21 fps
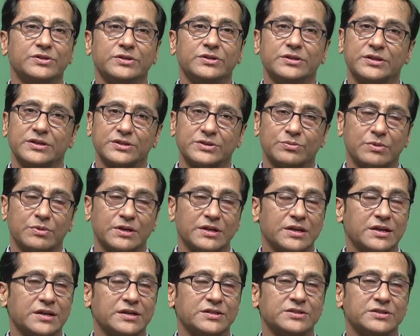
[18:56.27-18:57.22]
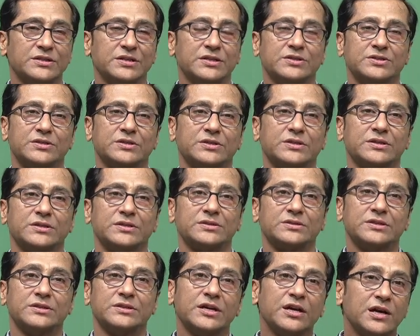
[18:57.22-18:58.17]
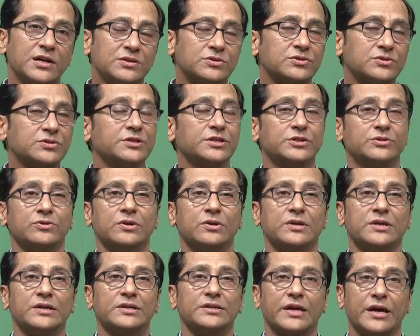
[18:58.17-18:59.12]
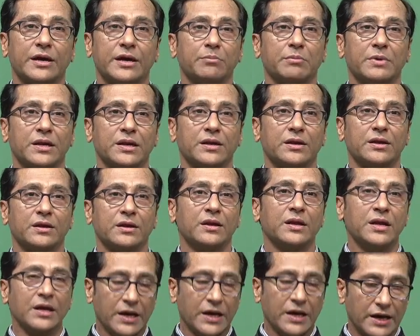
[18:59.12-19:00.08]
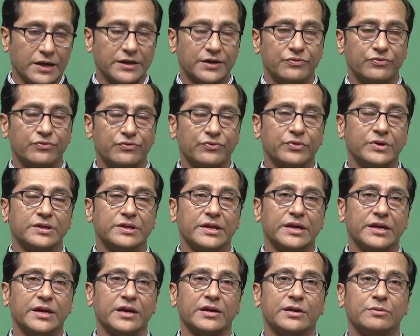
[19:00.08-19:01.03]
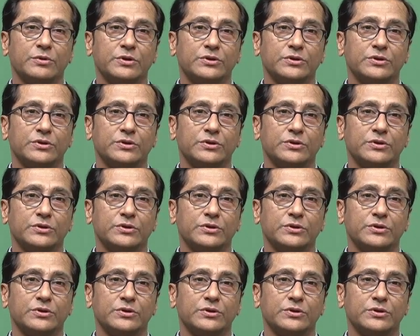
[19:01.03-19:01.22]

engineers, metallurgy engineers, they also need to learn the ML. And if they are